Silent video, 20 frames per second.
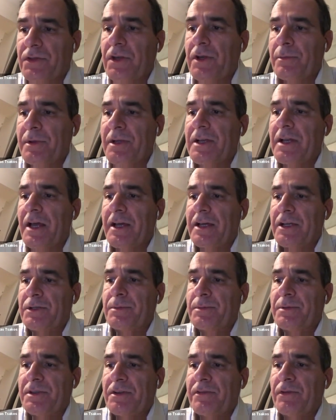to be like a
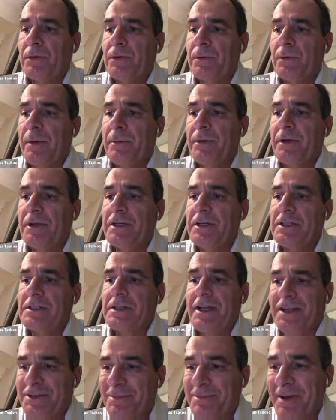specific webinar
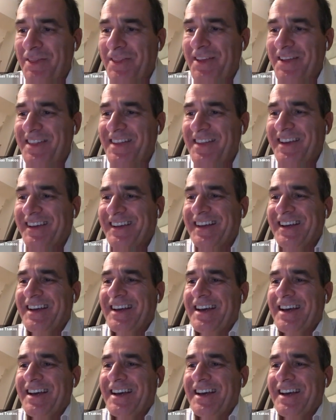next month, I think,